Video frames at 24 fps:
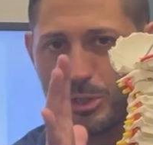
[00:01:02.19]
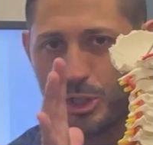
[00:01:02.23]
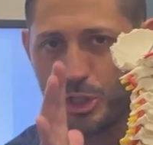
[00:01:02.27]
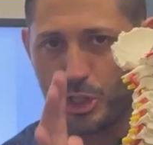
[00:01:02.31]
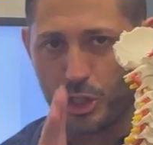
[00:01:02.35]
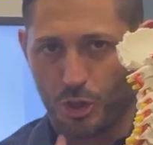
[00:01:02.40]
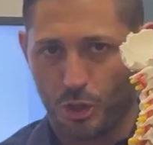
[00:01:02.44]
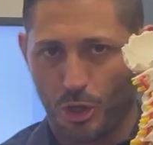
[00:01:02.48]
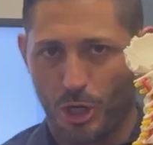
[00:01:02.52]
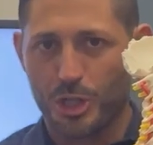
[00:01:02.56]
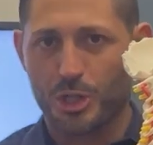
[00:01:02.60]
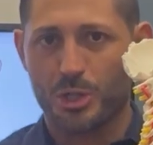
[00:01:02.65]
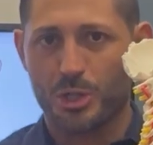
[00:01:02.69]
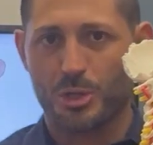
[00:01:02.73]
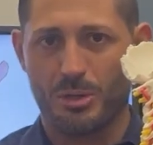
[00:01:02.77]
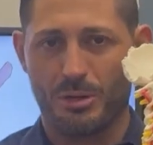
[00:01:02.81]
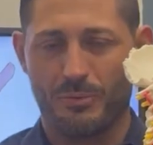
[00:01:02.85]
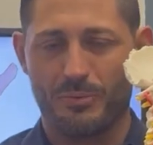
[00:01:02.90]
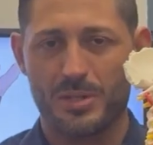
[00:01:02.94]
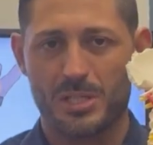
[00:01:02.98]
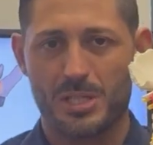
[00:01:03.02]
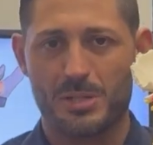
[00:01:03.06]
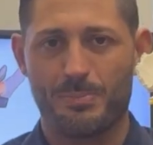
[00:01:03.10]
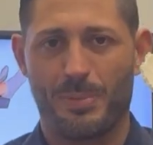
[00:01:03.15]
structure
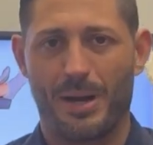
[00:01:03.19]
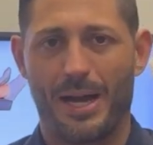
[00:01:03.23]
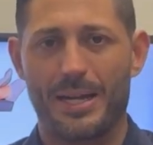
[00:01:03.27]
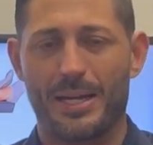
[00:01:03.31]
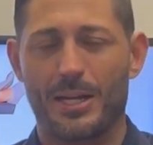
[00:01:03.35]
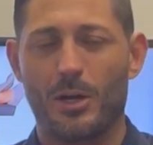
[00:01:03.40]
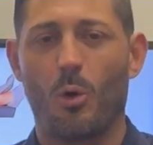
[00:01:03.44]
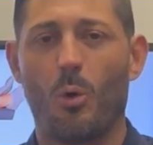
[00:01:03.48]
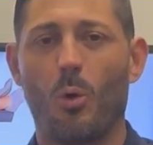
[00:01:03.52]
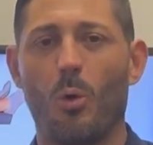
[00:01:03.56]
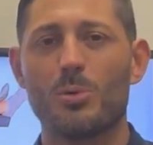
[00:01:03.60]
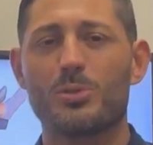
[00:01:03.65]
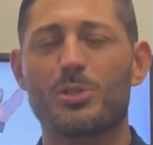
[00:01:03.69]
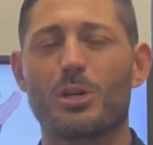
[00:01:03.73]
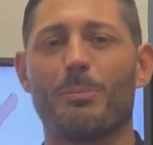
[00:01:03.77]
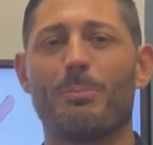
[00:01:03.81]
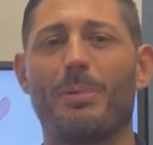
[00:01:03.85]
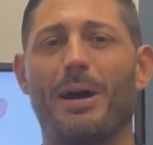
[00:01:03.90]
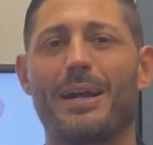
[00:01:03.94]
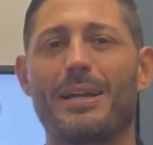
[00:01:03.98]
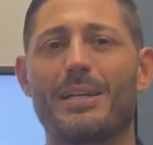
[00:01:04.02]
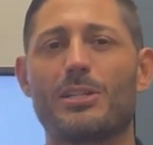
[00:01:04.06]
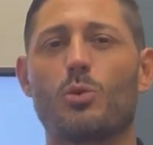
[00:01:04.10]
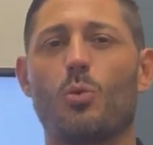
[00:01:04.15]
of the spine. It holds our
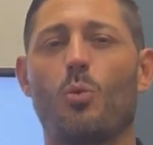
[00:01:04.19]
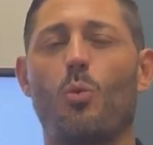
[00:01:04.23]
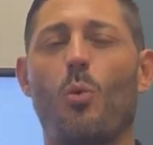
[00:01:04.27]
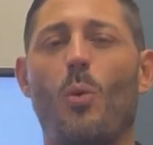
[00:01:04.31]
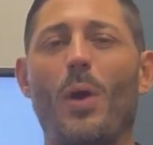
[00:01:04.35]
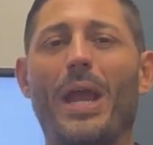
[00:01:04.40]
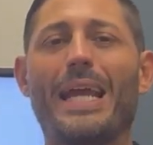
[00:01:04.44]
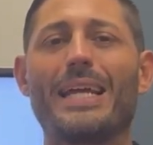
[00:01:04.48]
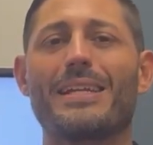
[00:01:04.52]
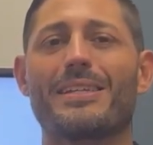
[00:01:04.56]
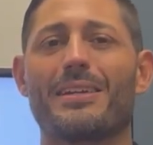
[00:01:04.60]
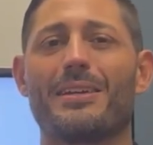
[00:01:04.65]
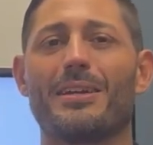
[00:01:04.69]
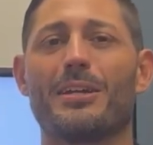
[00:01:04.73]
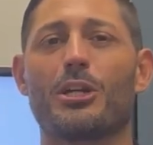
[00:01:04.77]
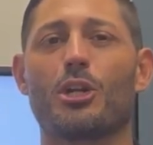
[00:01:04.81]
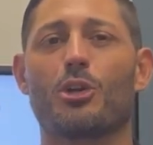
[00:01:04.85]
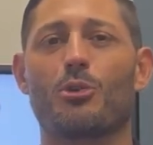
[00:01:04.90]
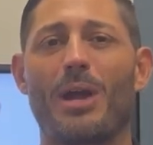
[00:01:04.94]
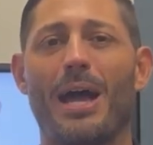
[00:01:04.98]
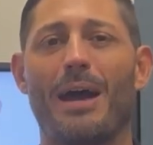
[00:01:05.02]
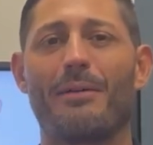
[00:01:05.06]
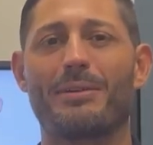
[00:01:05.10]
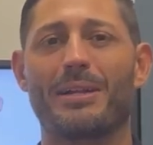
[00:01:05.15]
body's weight and
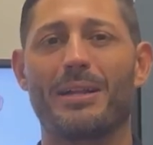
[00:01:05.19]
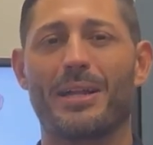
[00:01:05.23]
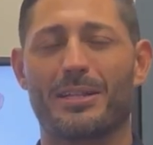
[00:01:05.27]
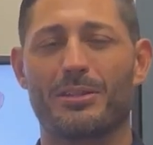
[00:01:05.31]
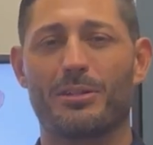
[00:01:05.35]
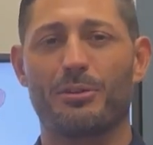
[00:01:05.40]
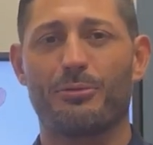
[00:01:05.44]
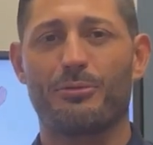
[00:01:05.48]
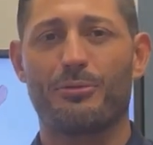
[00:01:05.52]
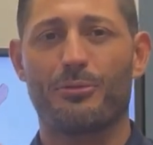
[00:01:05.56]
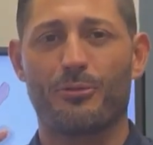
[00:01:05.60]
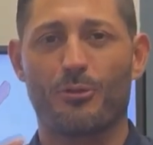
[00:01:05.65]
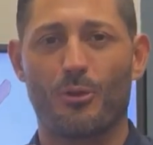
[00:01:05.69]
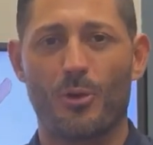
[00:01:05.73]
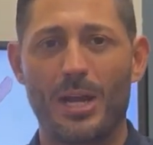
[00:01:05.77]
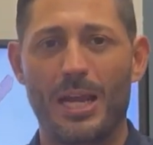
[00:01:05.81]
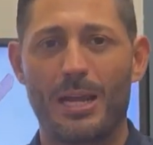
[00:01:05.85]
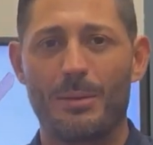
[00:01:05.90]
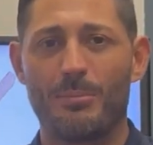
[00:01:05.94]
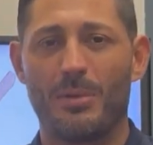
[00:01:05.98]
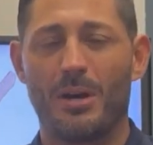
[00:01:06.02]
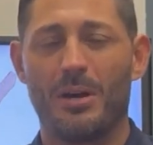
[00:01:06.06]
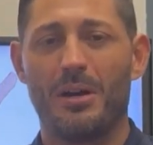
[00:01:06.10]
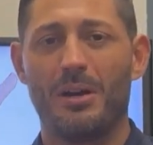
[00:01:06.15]
gravity, like the
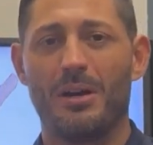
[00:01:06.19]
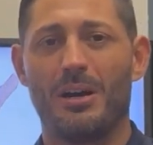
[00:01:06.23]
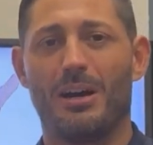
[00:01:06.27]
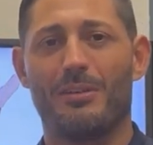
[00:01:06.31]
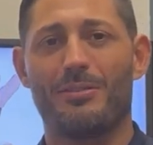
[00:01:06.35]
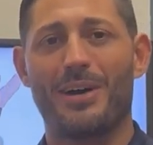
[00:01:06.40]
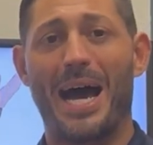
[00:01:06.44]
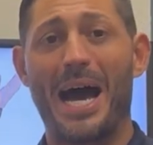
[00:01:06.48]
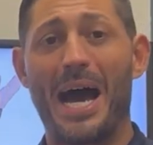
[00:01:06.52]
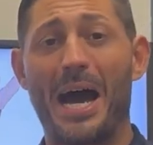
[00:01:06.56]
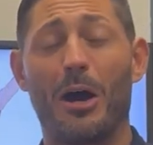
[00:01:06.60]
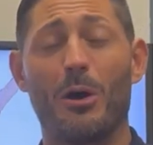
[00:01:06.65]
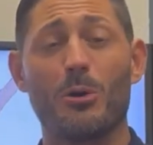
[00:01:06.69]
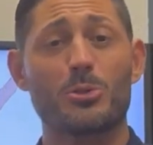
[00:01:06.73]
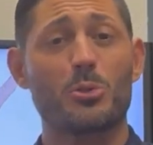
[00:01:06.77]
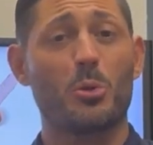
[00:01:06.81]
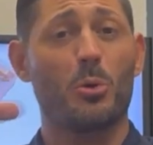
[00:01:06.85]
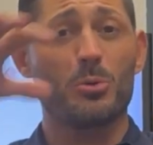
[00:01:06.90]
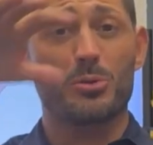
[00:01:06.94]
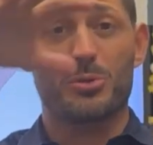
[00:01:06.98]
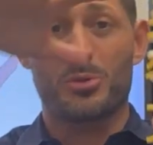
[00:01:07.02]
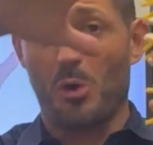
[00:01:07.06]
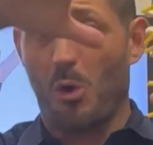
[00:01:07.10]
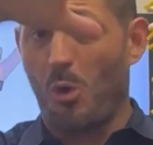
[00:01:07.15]
frame of a house
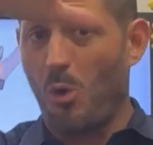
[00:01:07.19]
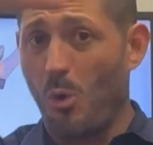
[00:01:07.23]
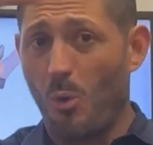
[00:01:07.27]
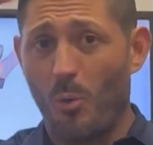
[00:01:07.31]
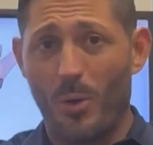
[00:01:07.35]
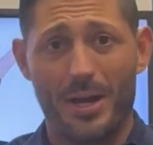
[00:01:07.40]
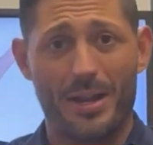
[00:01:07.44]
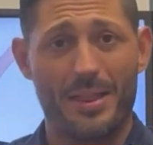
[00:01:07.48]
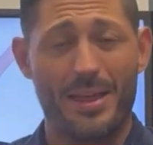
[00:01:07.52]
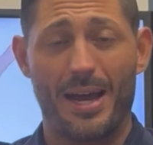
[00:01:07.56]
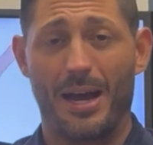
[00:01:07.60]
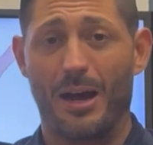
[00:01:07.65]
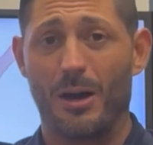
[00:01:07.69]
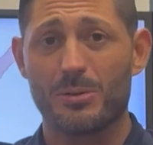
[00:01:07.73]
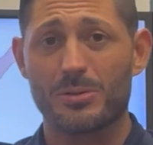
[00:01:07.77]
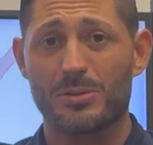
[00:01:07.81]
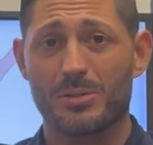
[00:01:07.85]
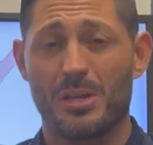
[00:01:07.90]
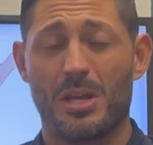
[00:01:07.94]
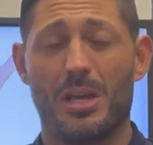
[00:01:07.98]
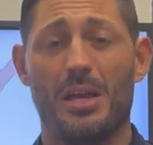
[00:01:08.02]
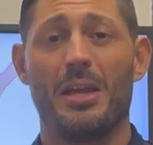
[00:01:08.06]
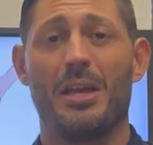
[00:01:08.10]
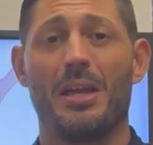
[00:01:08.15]
holds the whole weight of the
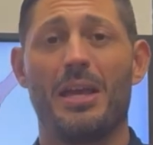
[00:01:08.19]
house.